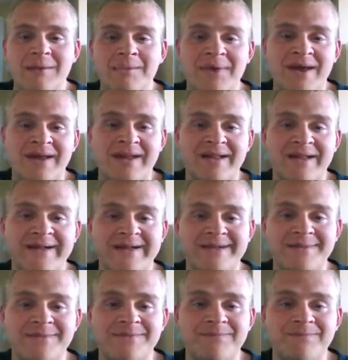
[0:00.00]
But
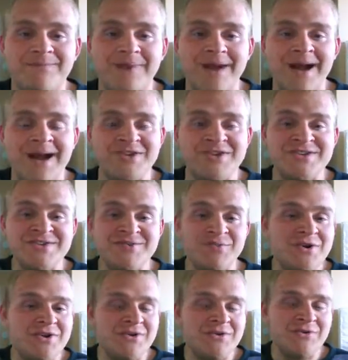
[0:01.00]
I just
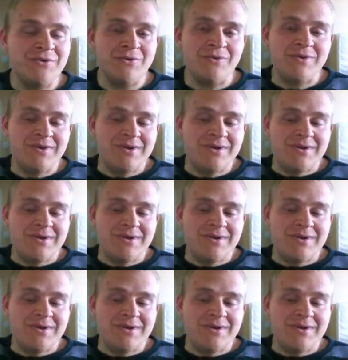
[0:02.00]
want to